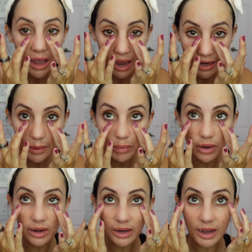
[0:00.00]
and I
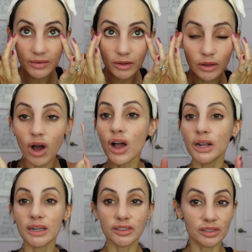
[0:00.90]
put kind of a lot,
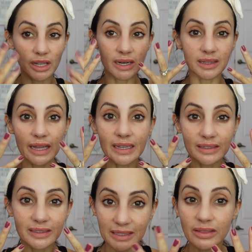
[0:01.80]
and I just let it like
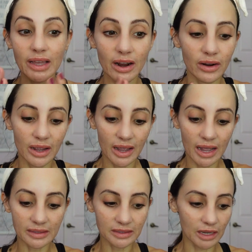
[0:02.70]
sit there
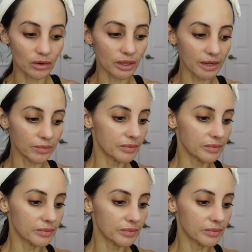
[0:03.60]
and settle in.